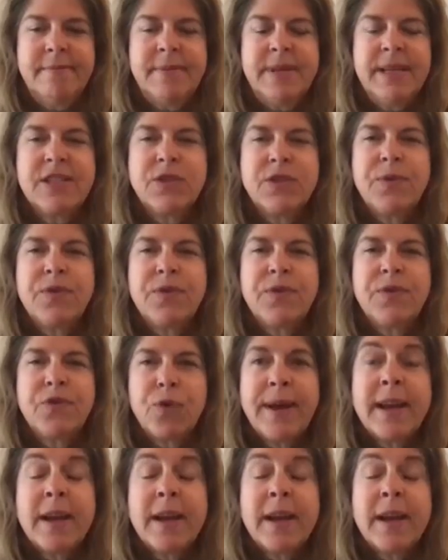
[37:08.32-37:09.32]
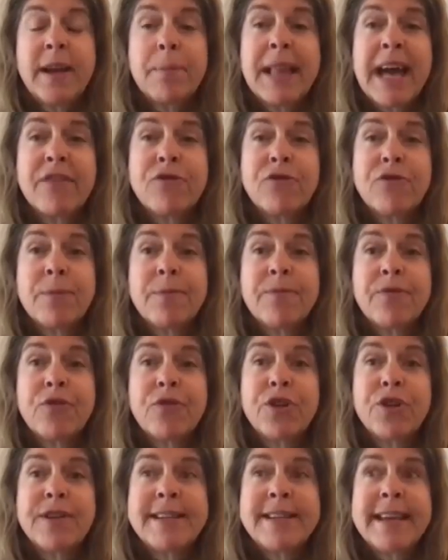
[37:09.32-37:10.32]
Because we've created a platform
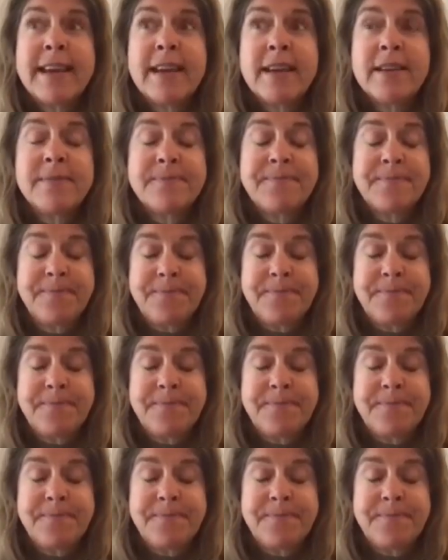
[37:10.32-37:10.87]
for your day.